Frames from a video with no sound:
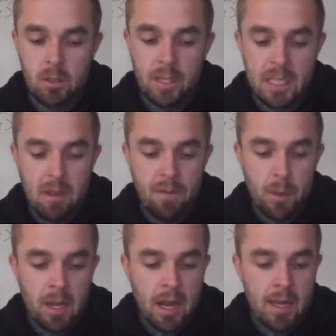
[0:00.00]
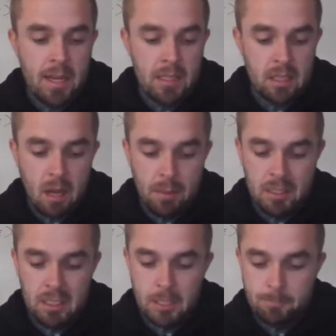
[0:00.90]
So that's how I feel about Ian
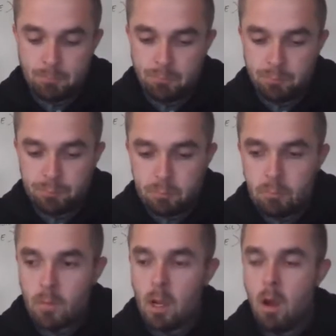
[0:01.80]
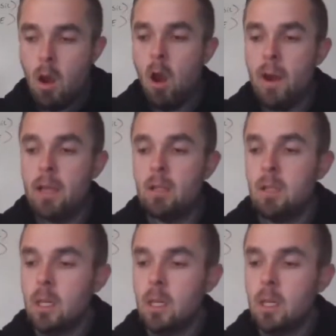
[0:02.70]
Thomas. All right.